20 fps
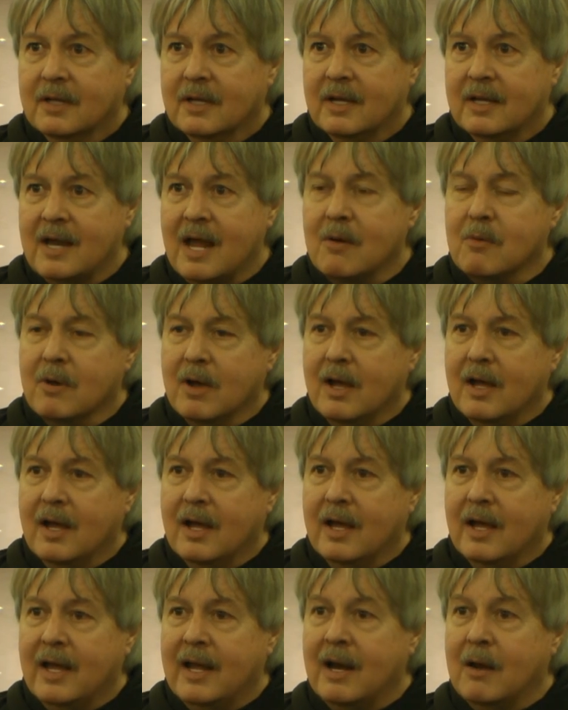And
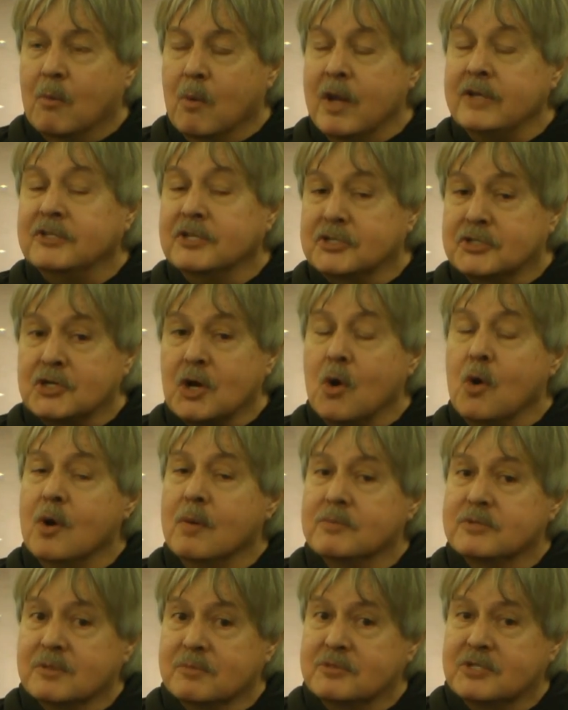I went to show
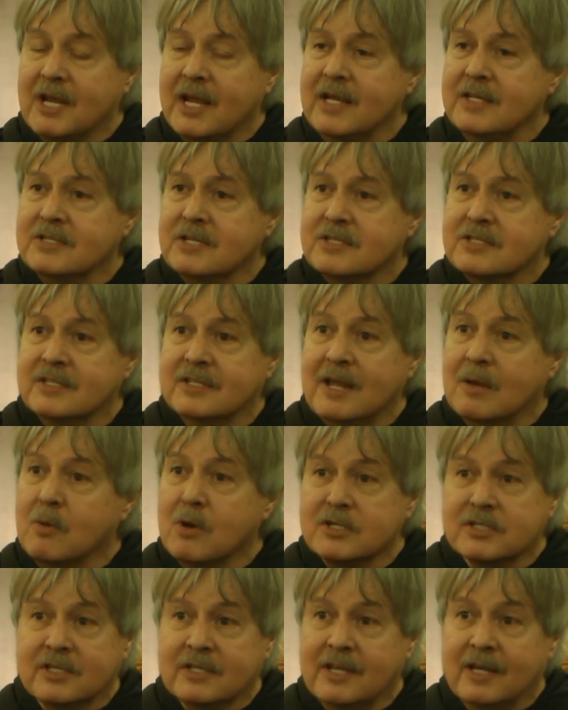them some changes and they
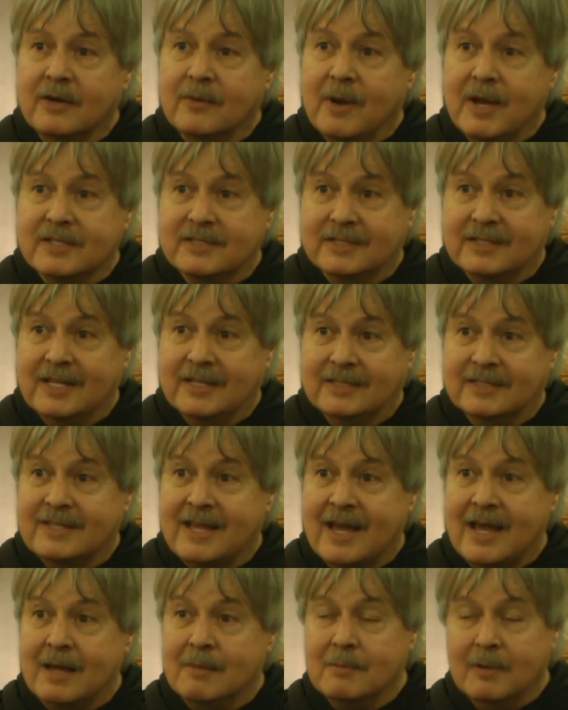wasn't interested at the
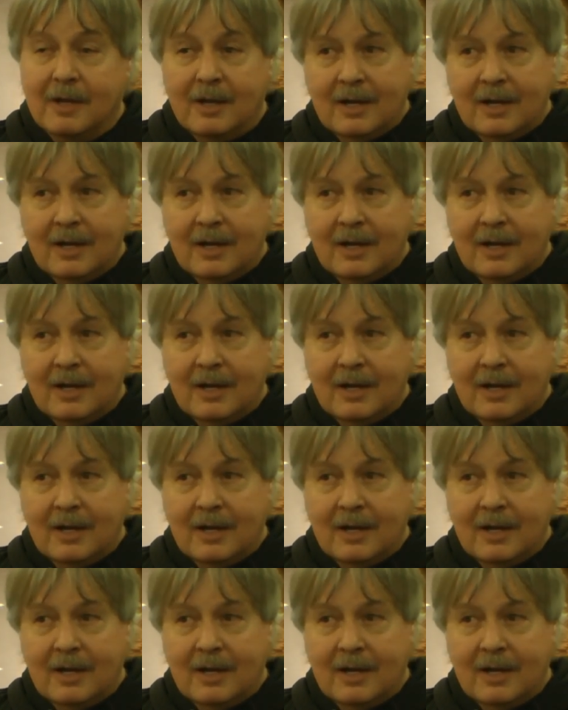time.